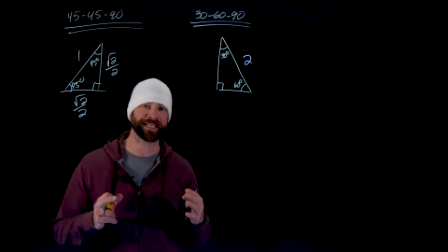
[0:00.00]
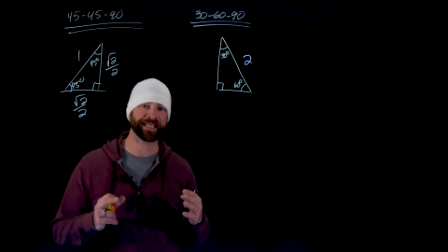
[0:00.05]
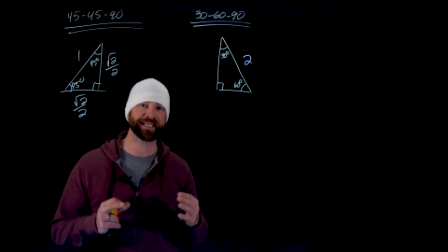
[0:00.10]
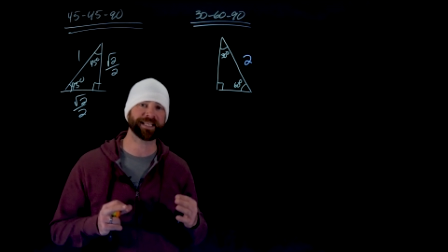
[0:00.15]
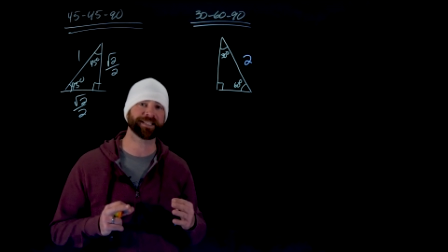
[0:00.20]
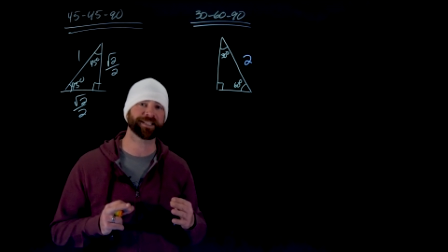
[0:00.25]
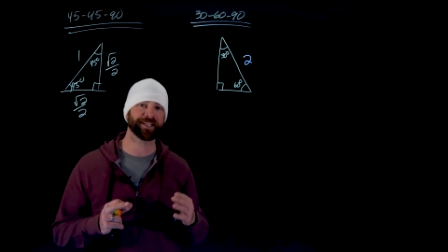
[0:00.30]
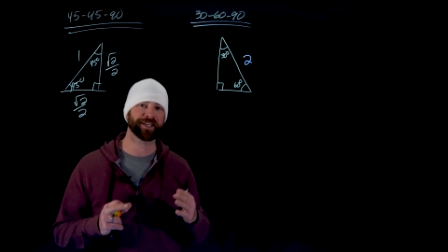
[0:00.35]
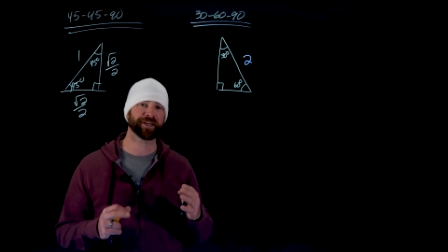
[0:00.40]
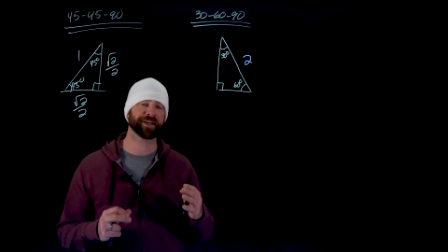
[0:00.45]

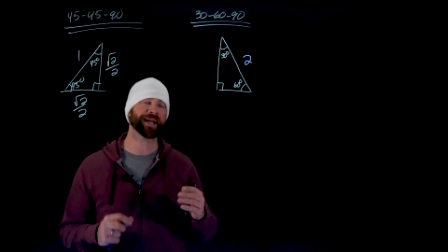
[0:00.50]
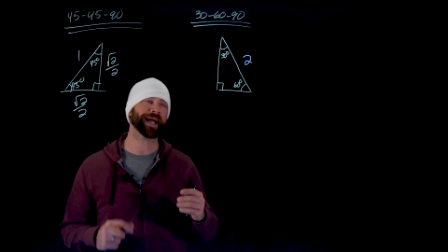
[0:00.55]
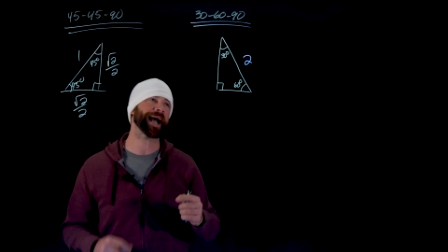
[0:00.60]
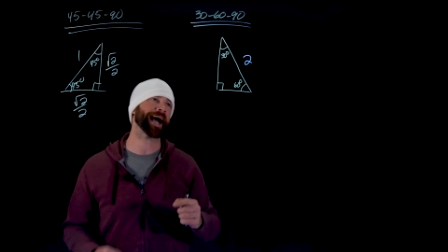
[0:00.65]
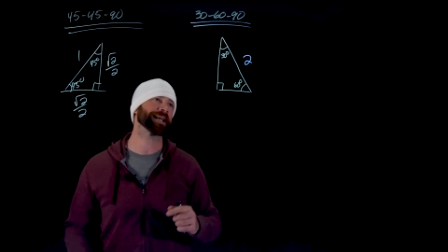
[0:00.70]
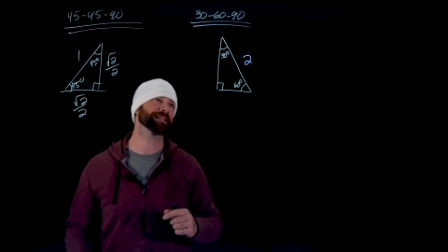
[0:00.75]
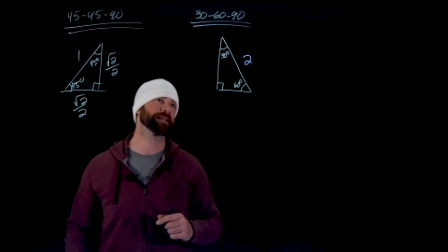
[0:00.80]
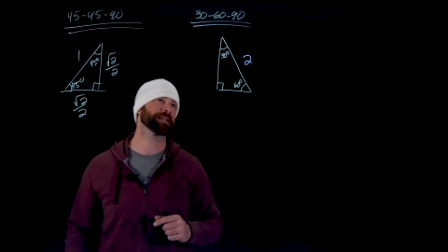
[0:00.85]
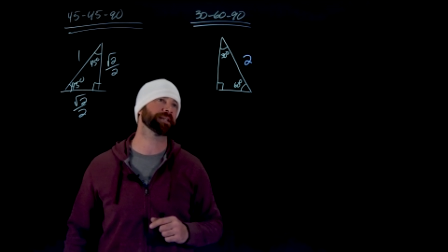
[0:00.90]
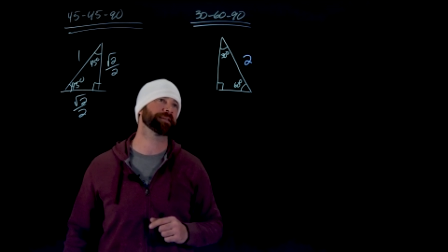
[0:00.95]
easier
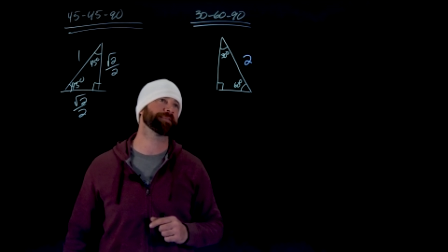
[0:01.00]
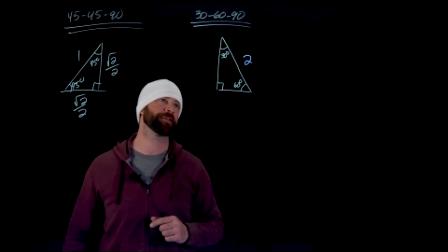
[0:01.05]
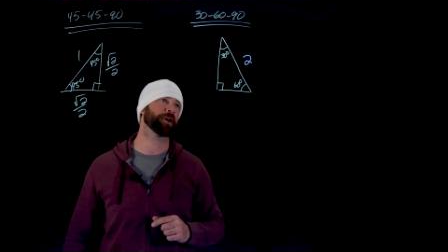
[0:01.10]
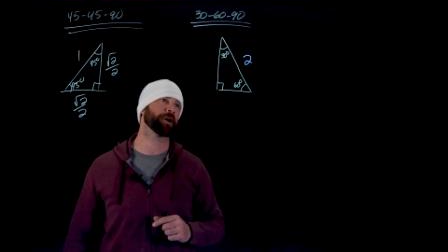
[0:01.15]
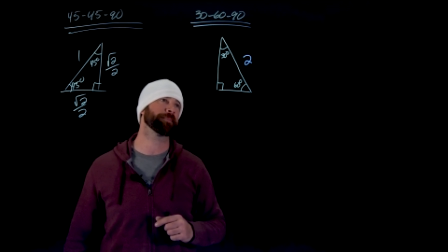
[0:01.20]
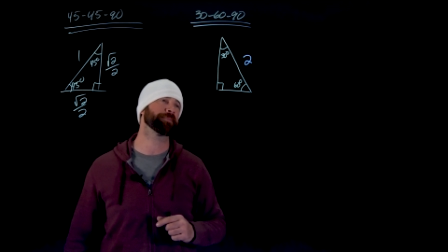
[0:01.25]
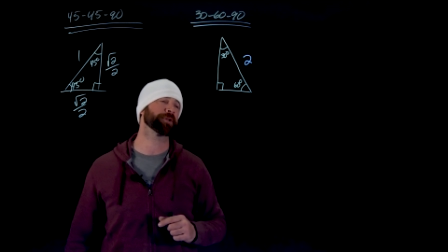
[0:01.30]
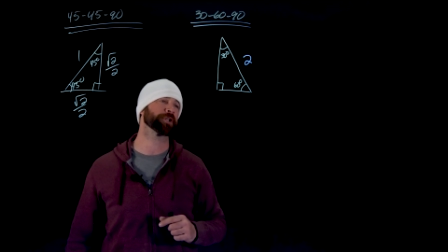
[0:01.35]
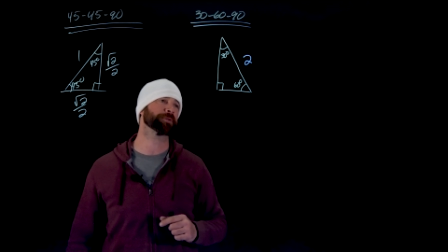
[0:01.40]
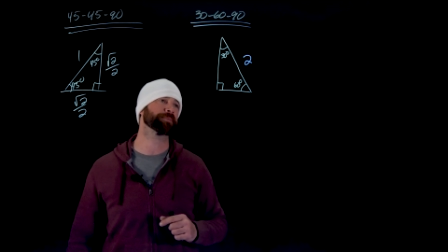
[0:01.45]
as I
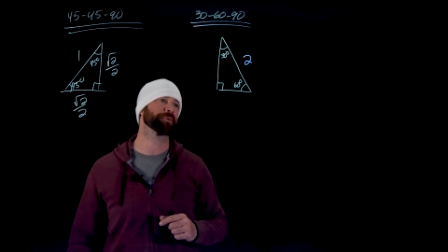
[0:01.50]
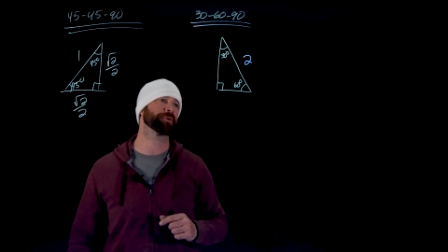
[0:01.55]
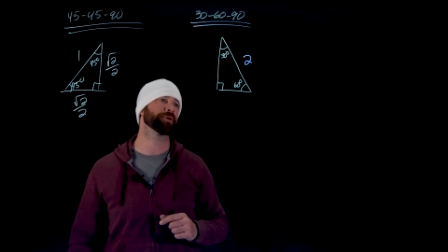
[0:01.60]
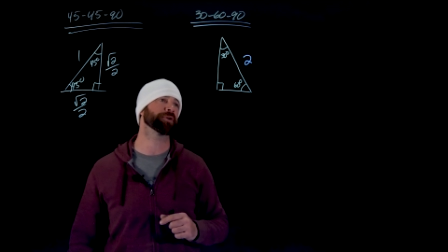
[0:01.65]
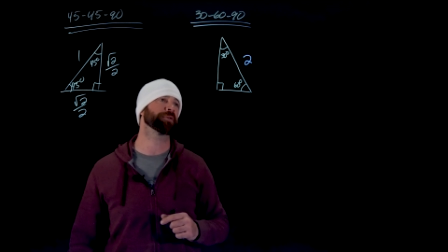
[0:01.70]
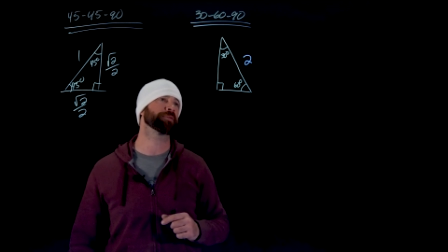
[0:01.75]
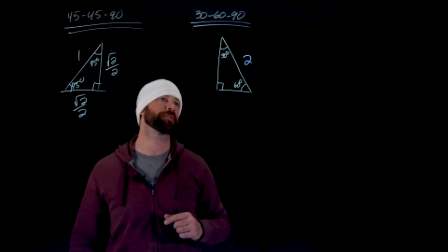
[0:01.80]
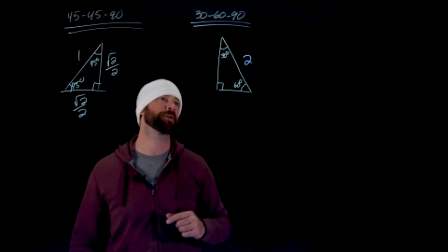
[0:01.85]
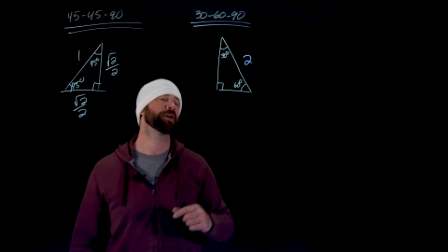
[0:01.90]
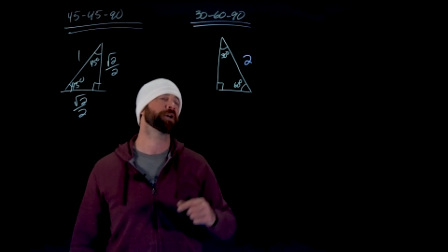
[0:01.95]
develop this
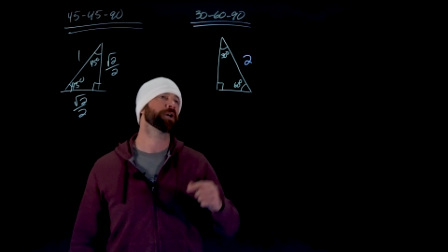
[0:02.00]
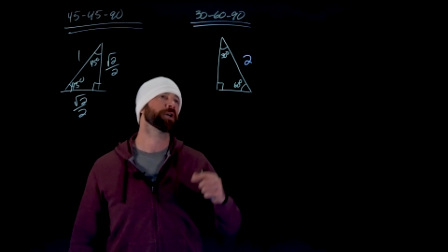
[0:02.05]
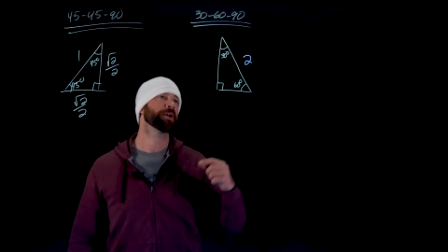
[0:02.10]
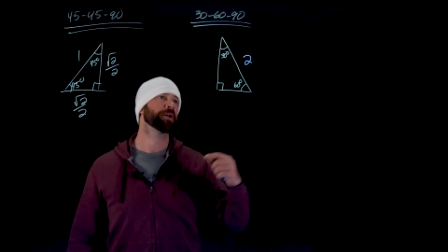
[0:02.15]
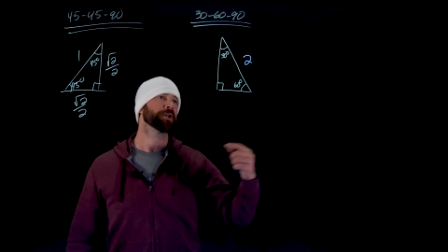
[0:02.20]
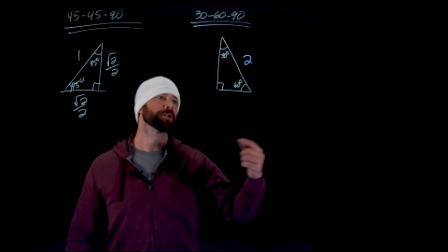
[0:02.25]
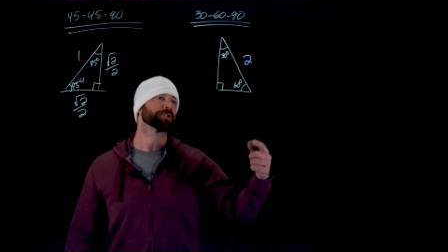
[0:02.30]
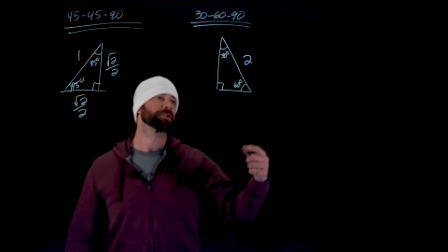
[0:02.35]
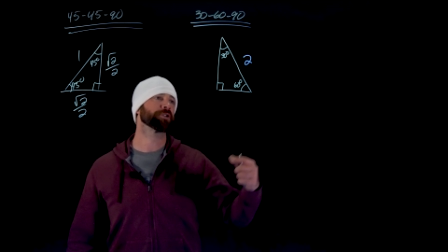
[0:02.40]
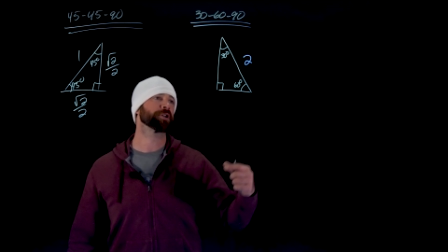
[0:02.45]
proof.
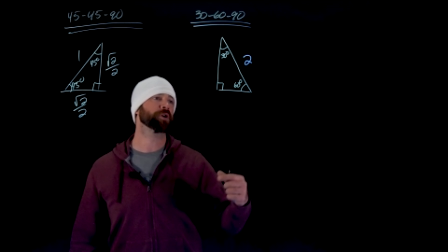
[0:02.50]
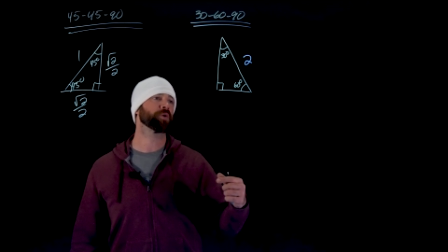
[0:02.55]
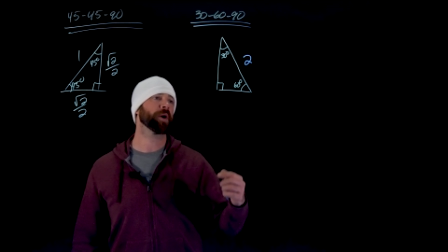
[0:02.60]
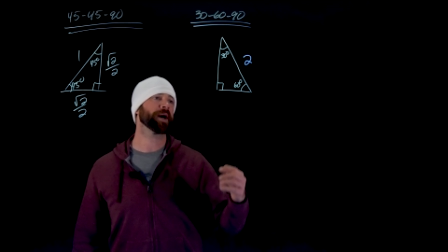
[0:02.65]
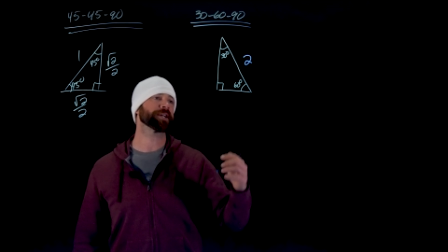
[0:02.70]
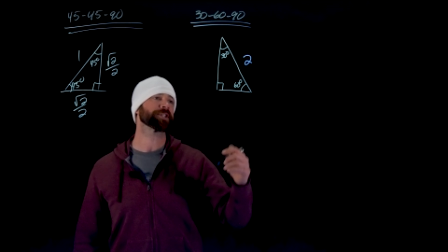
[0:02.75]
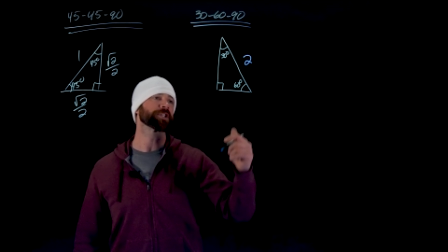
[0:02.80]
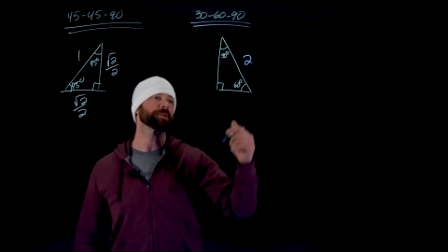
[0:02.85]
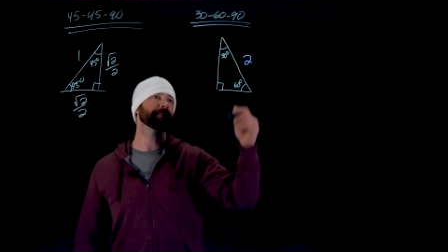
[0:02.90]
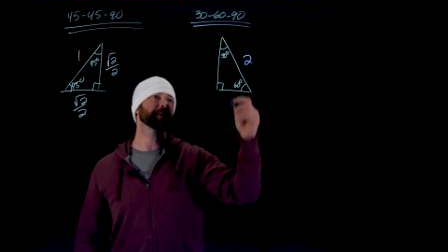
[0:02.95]
So the
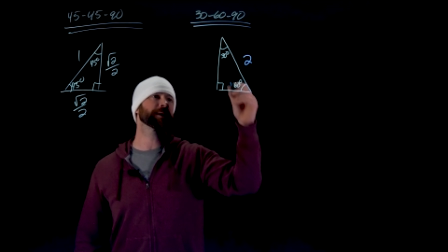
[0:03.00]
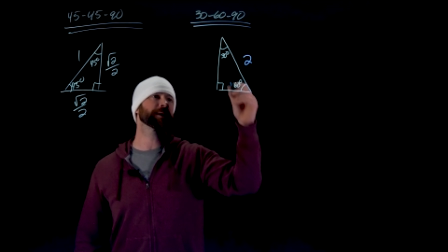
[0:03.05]
question